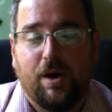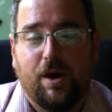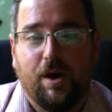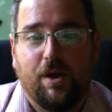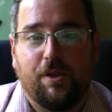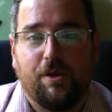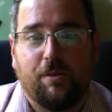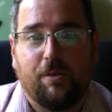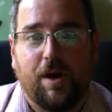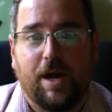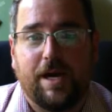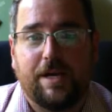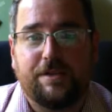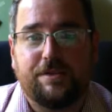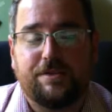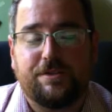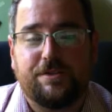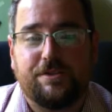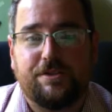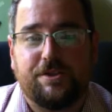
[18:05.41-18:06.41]

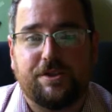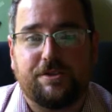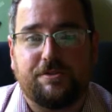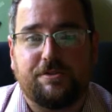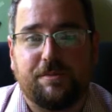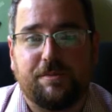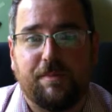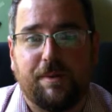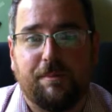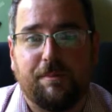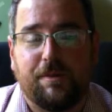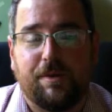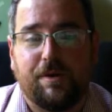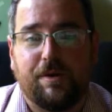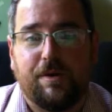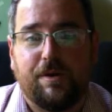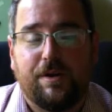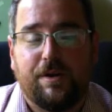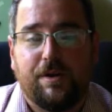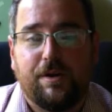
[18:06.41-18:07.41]
Otherwise, just
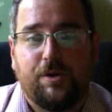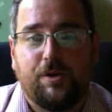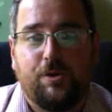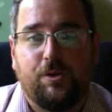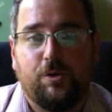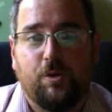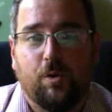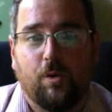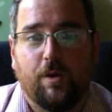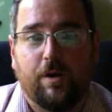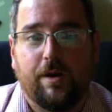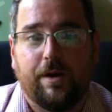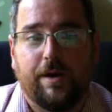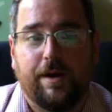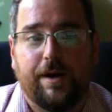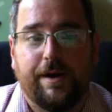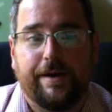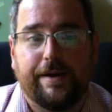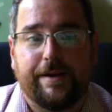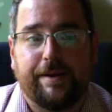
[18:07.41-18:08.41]
remember your
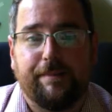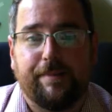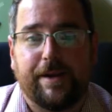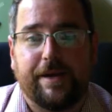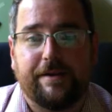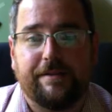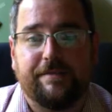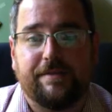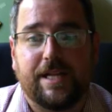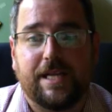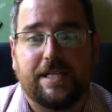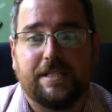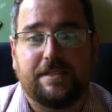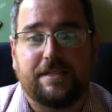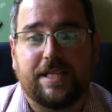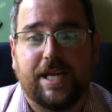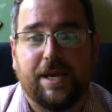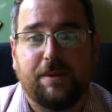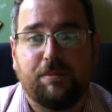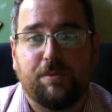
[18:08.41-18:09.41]
competitive
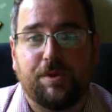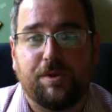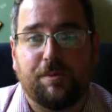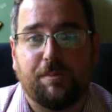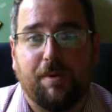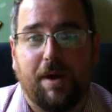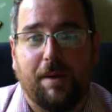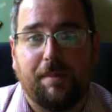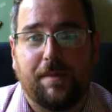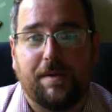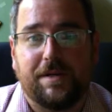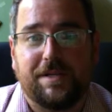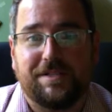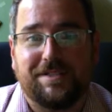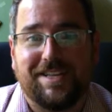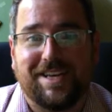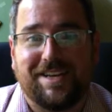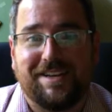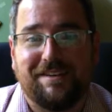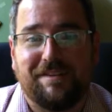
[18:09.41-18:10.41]
landscape with your primary and
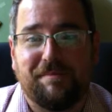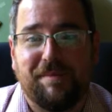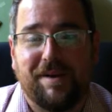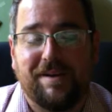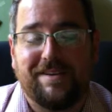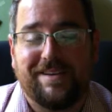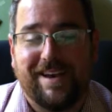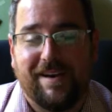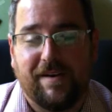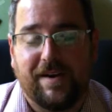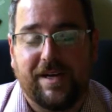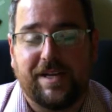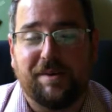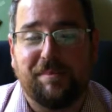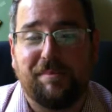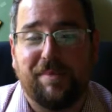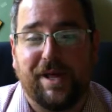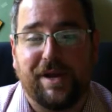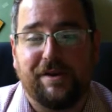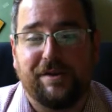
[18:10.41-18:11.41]
secondary
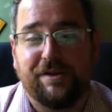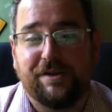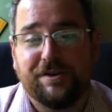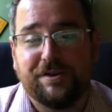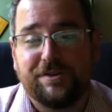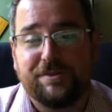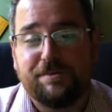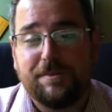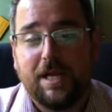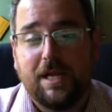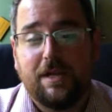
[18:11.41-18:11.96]
competitors.